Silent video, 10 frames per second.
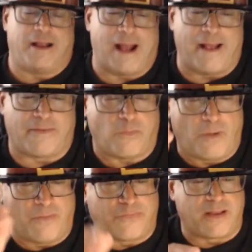Guys,
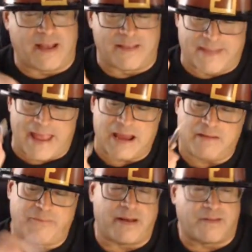once again, take
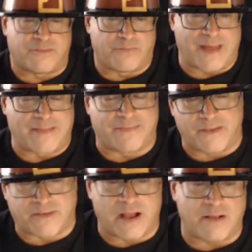advantage of that
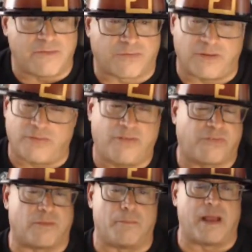discount. You see, this
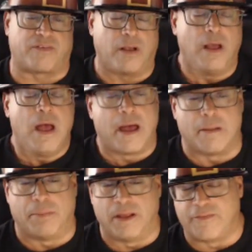is amazing.
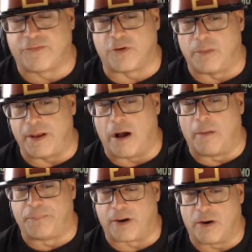And I believe it's going to be
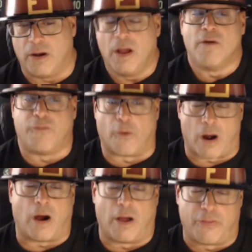up there
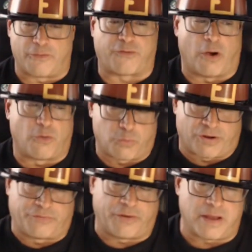for our other shows,
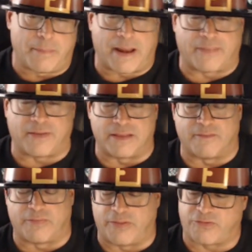which I'll tell you about at the
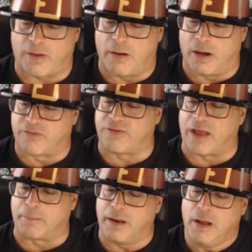end of this
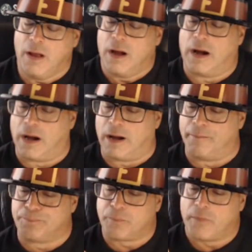segment,
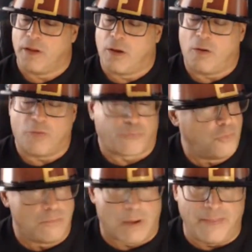
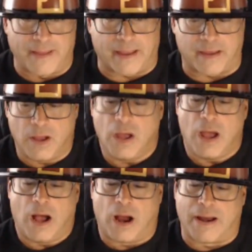through Monday.
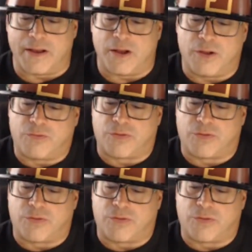All right.